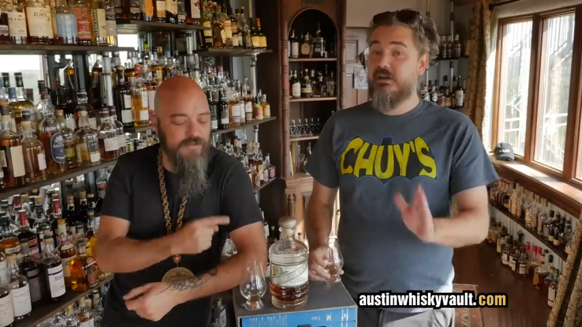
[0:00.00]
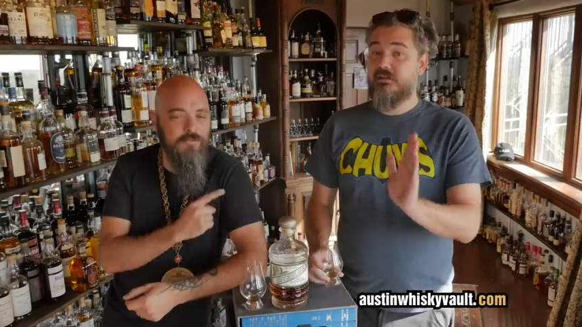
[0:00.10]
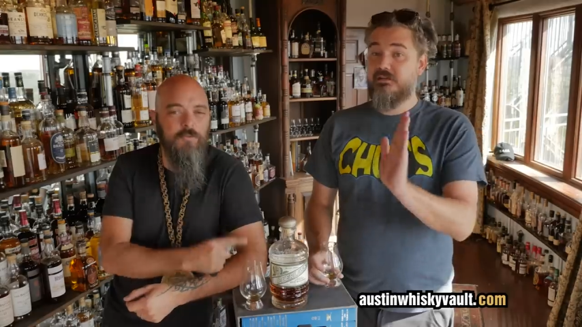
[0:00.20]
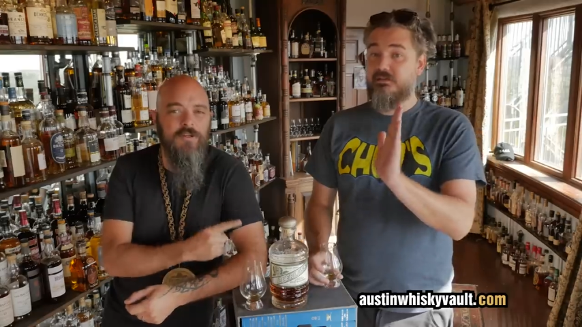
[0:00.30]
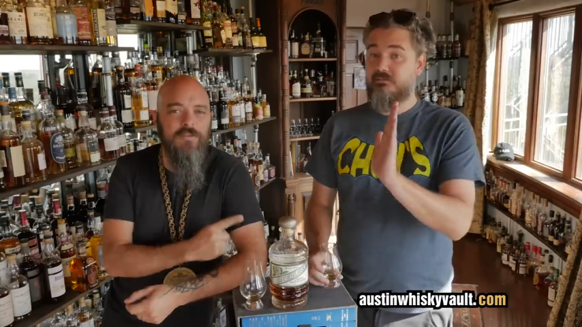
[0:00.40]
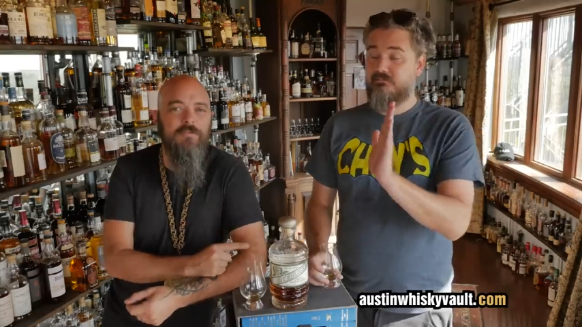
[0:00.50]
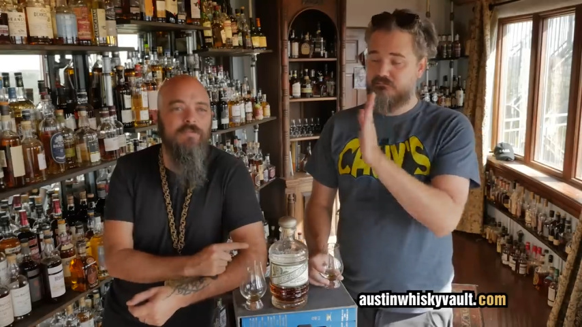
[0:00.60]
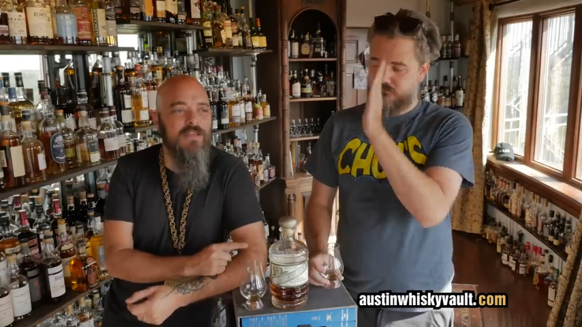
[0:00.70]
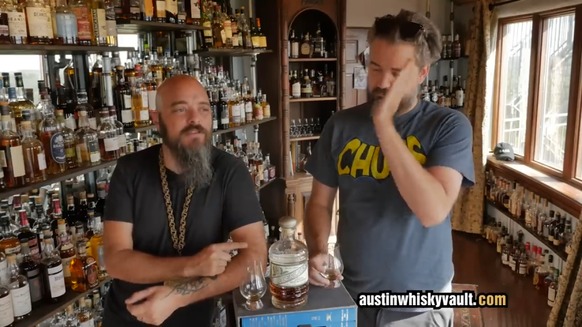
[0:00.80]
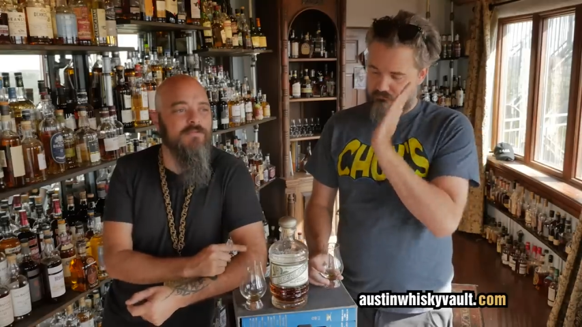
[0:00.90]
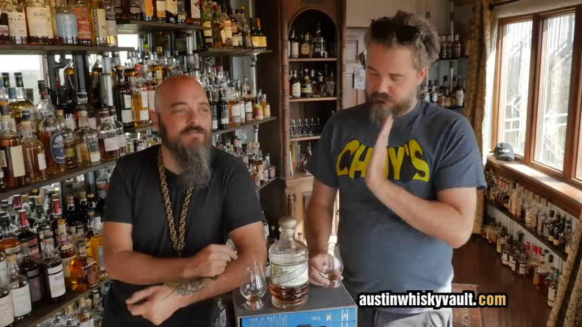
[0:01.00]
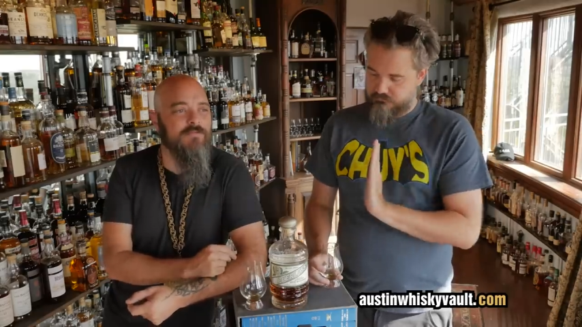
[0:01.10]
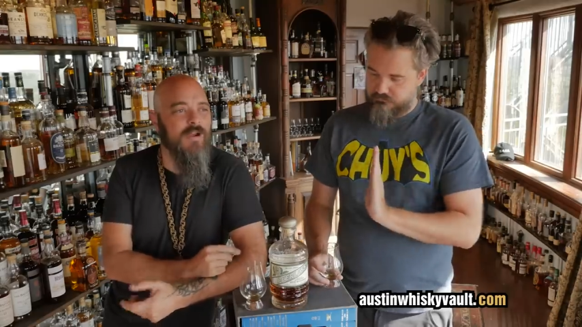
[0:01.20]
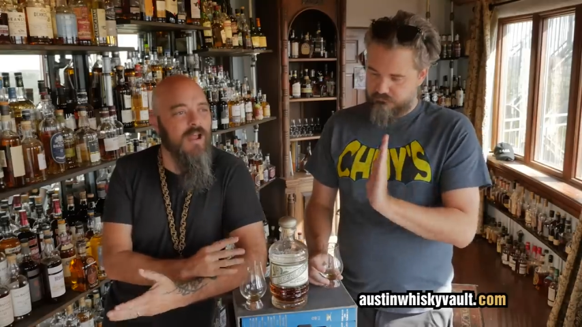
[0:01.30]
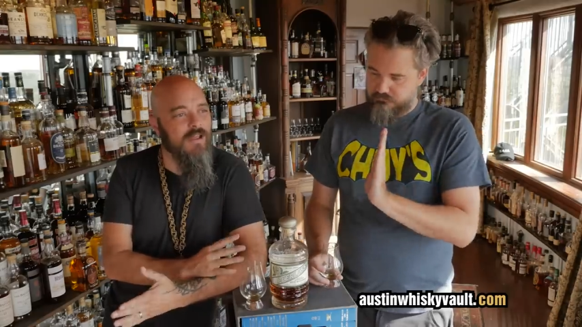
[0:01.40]
Speaker 1: This is one of the best
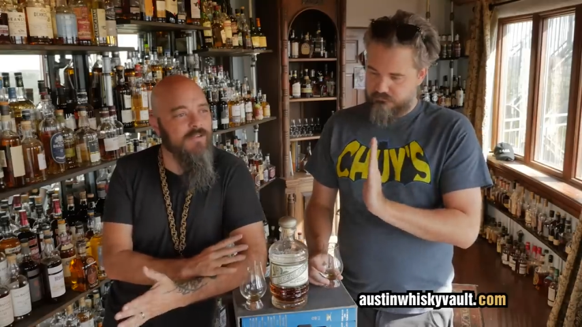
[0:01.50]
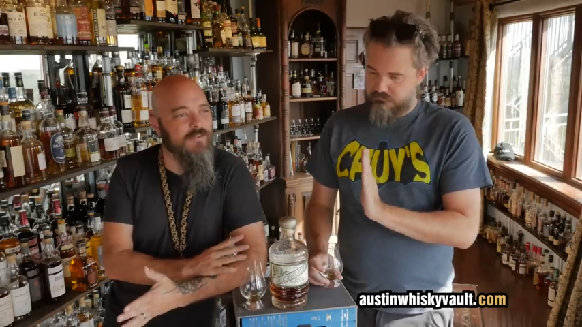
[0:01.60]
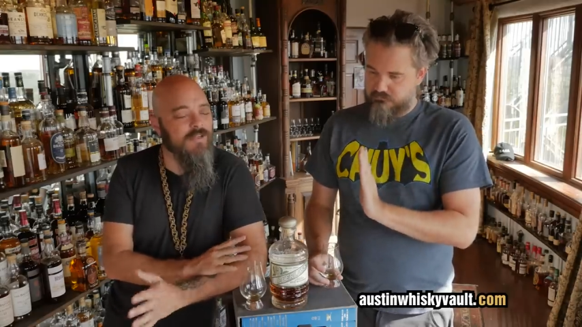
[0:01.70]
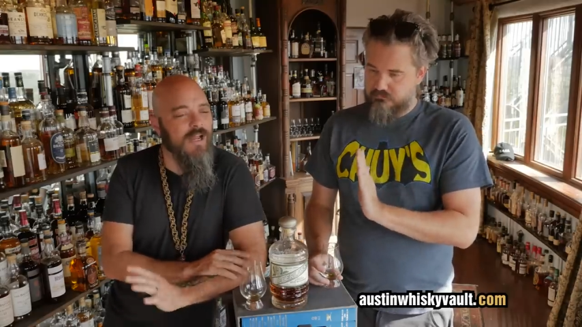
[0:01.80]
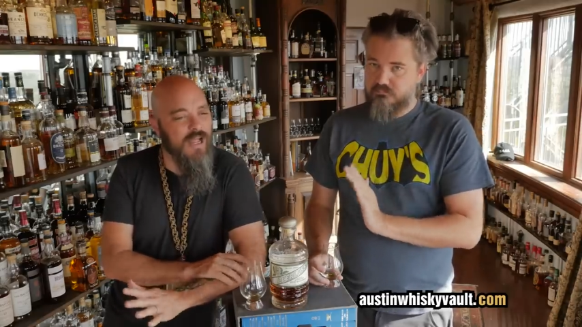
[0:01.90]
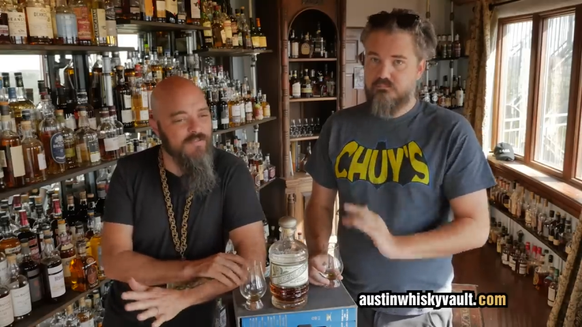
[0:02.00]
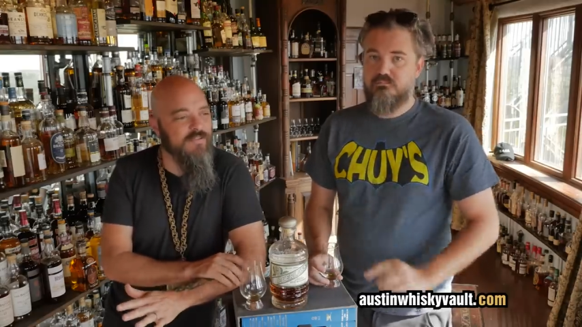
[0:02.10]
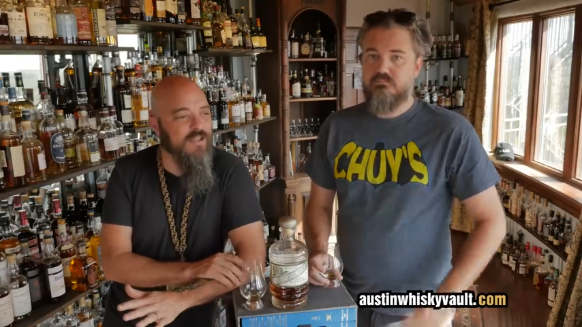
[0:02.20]
ryes that I've